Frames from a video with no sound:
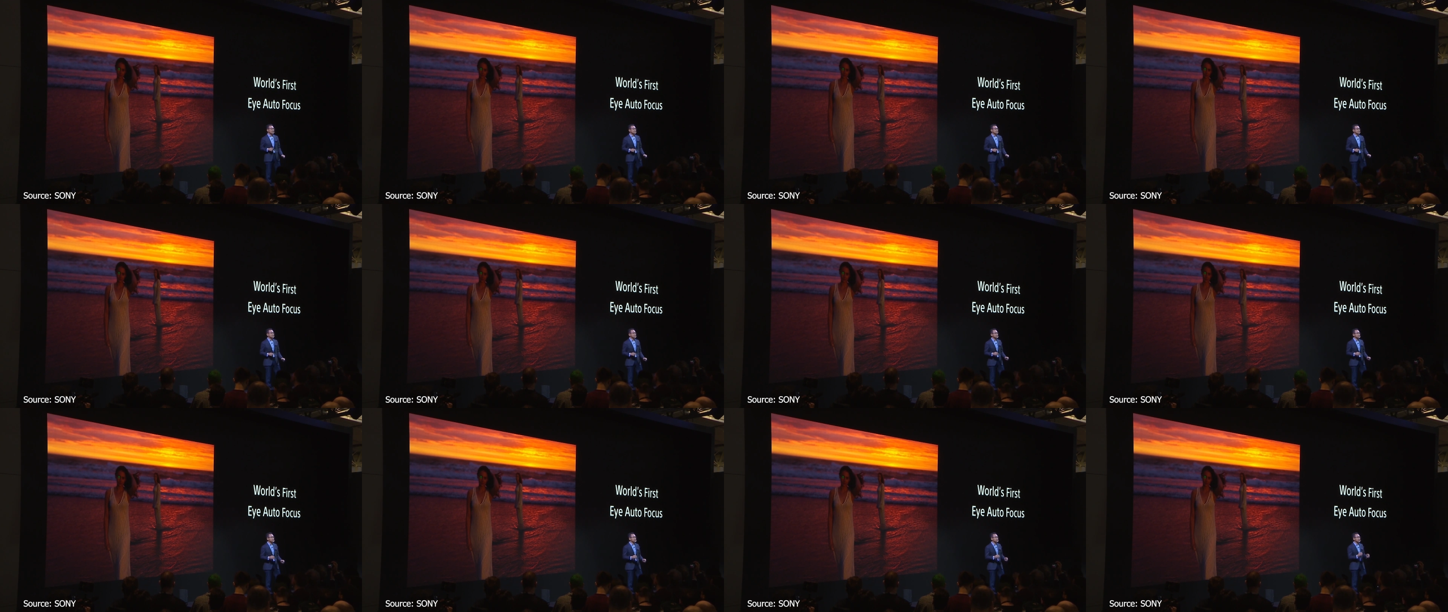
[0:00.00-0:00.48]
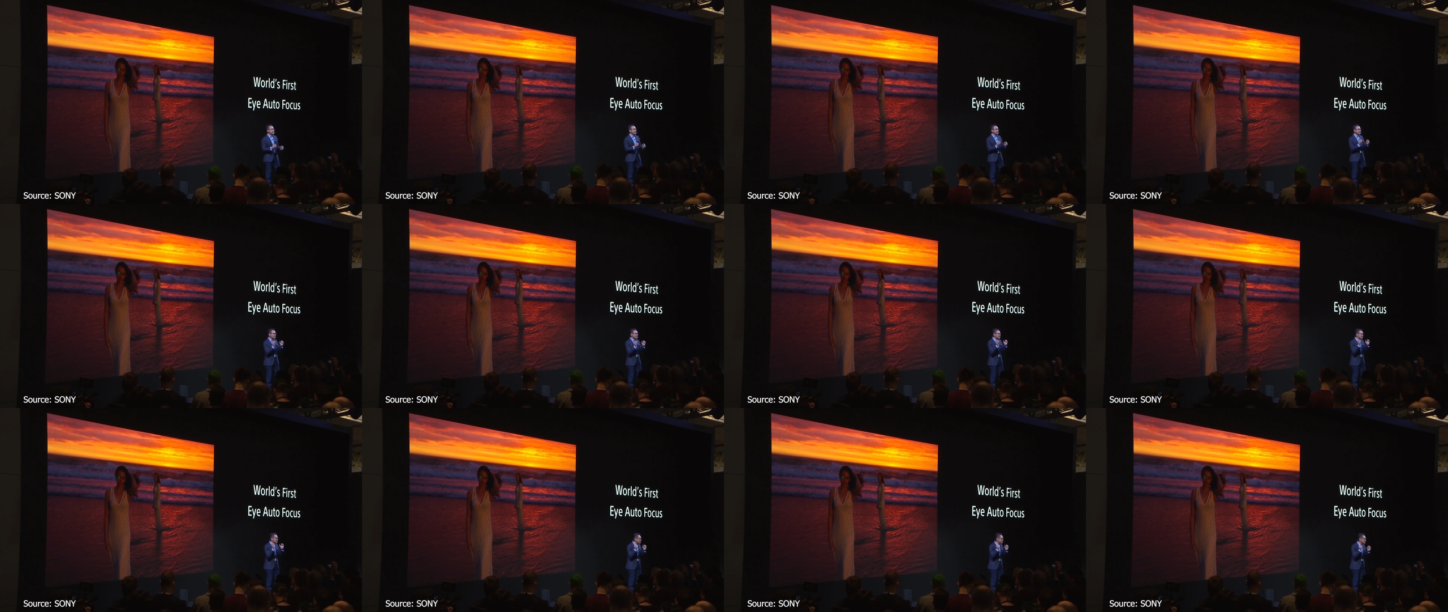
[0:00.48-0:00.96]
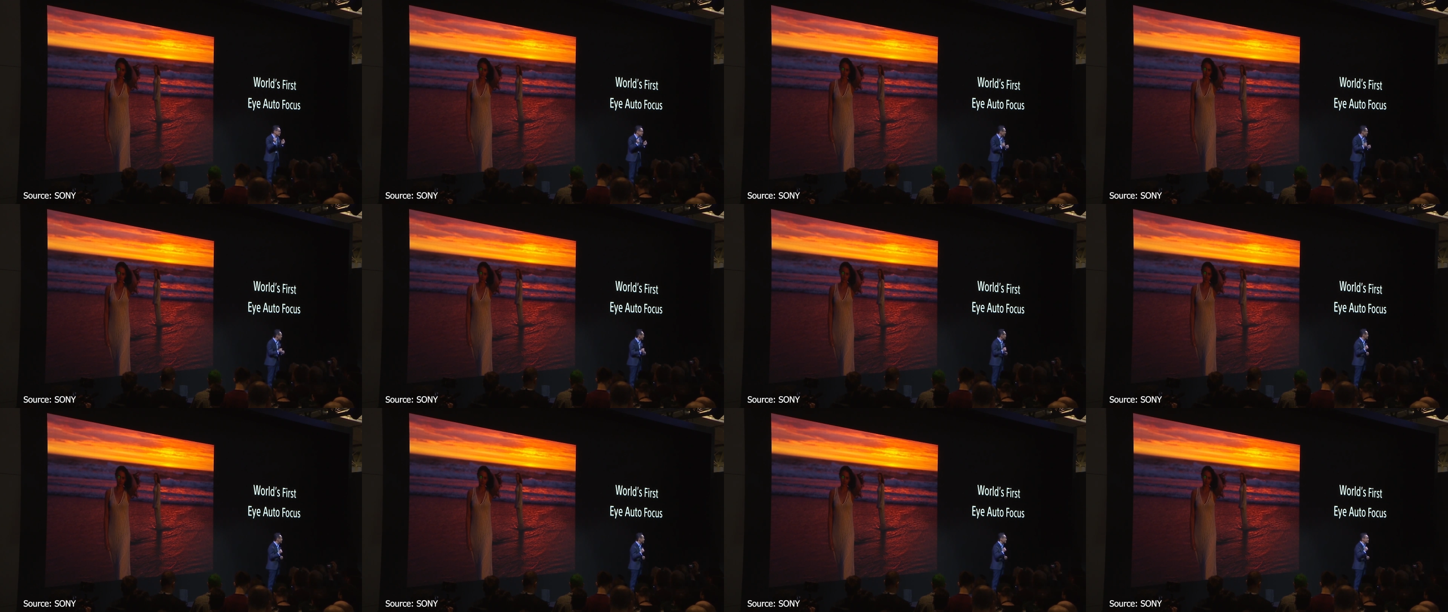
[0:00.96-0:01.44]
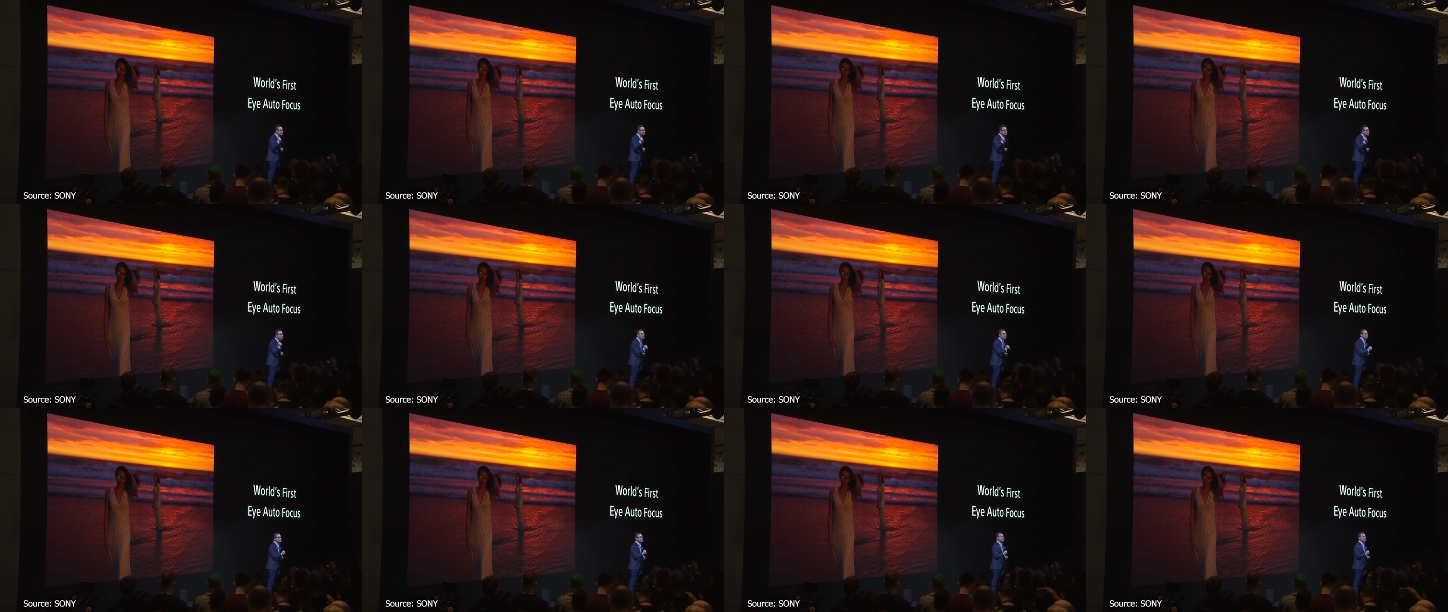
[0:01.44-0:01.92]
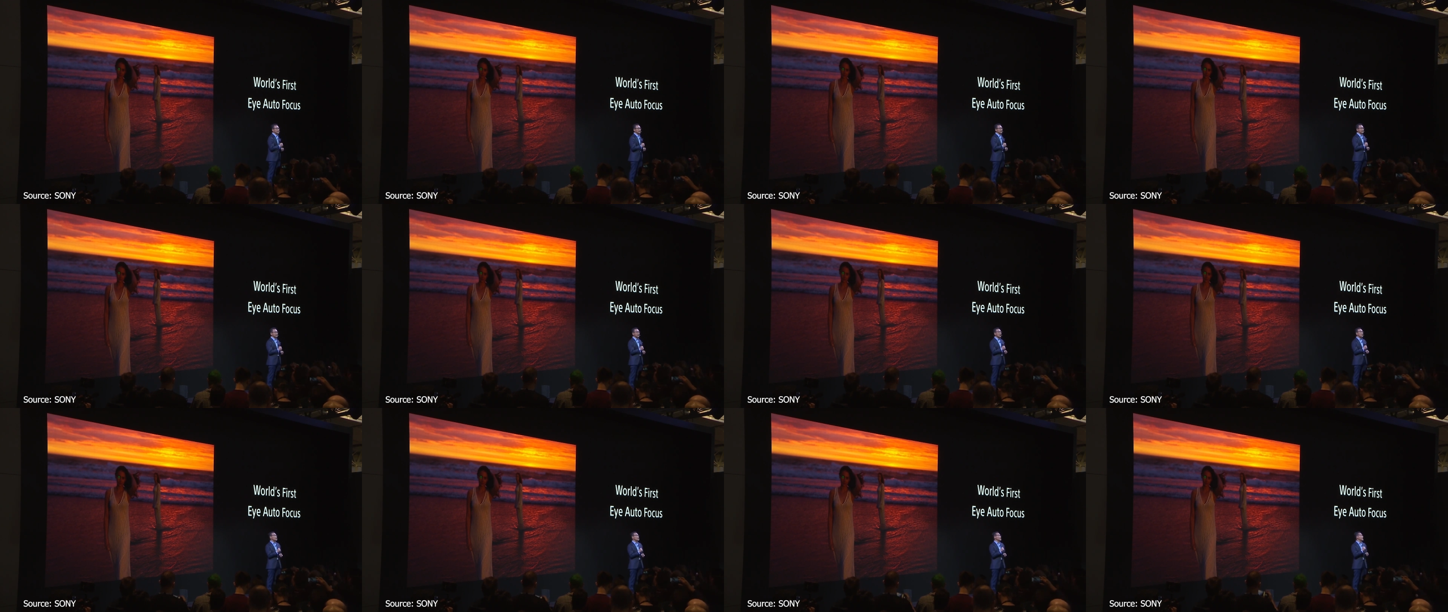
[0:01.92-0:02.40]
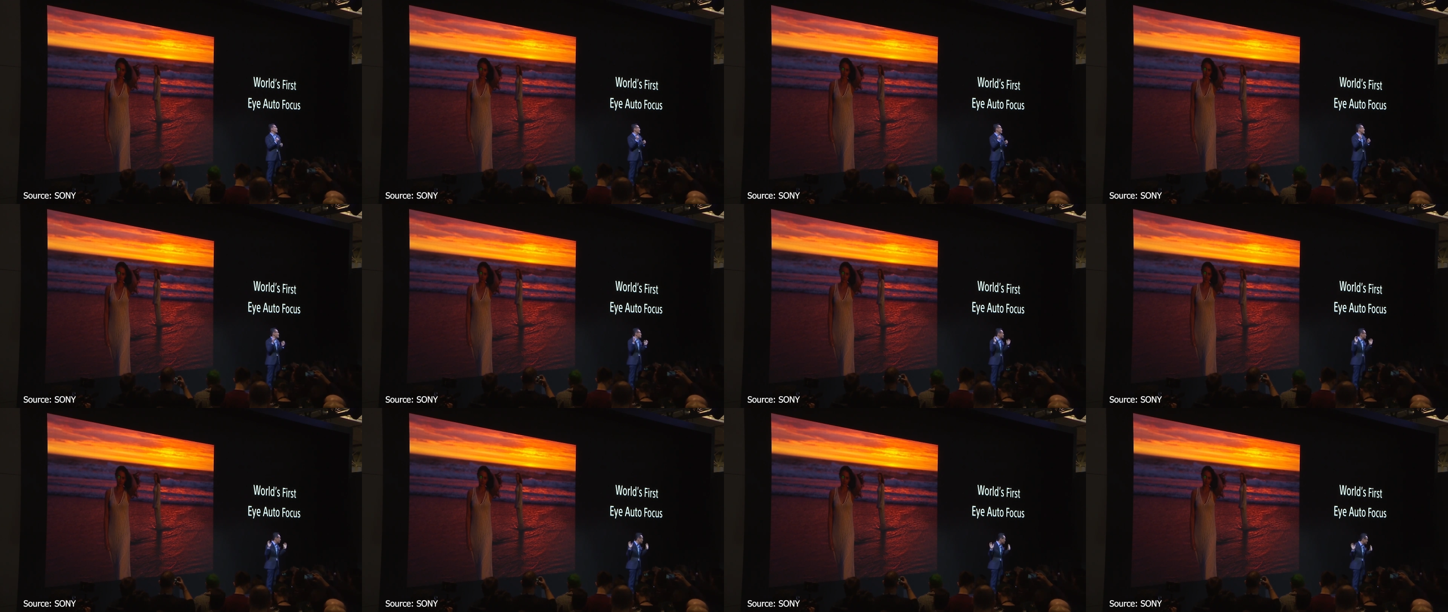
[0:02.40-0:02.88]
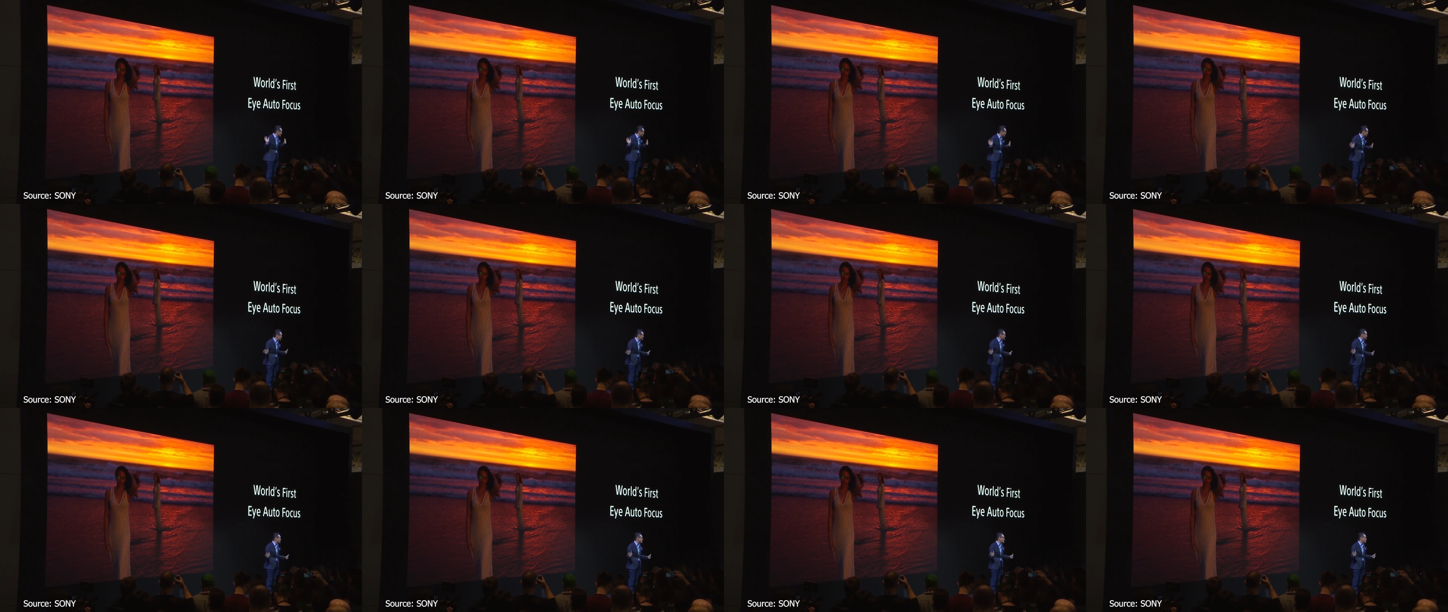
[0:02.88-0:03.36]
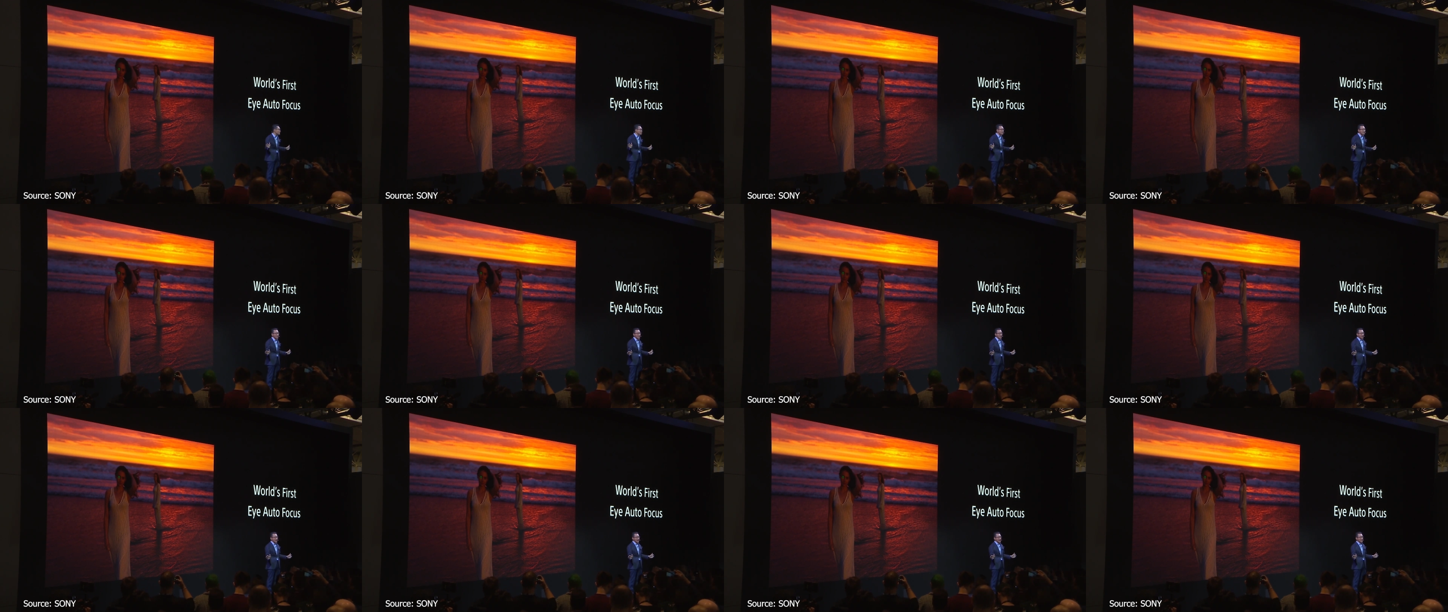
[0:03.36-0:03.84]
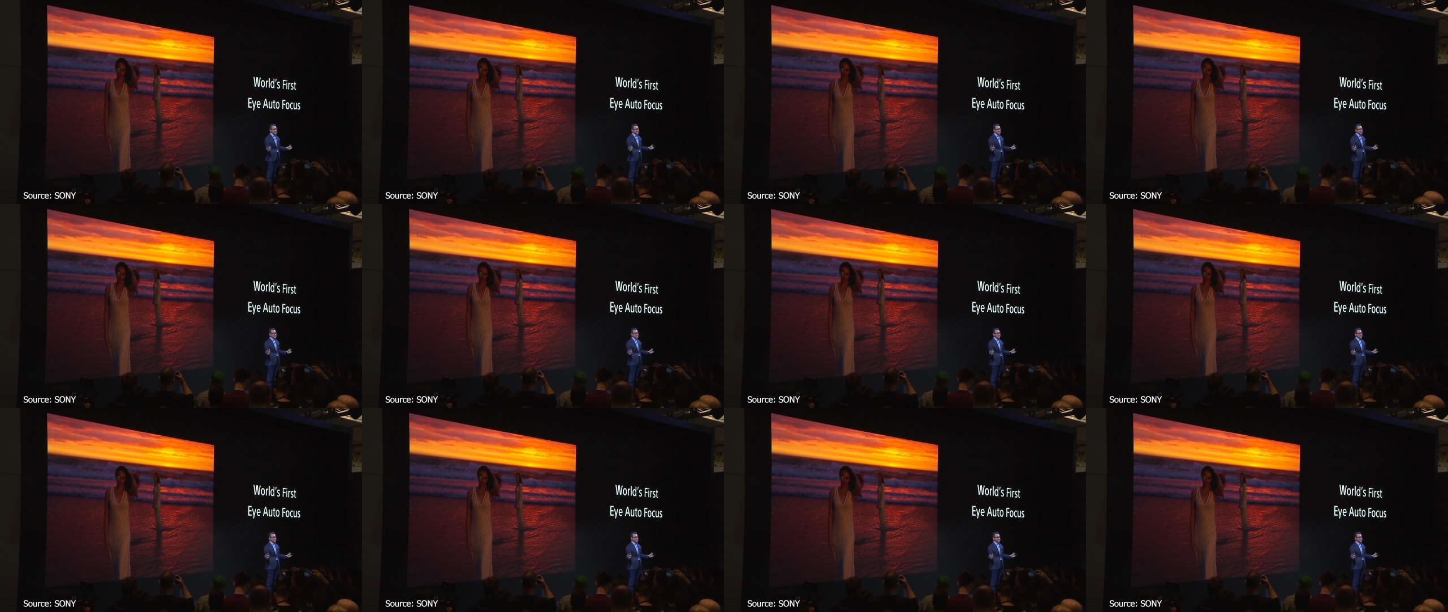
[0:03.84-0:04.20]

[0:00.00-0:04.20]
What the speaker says: (no speaker visible)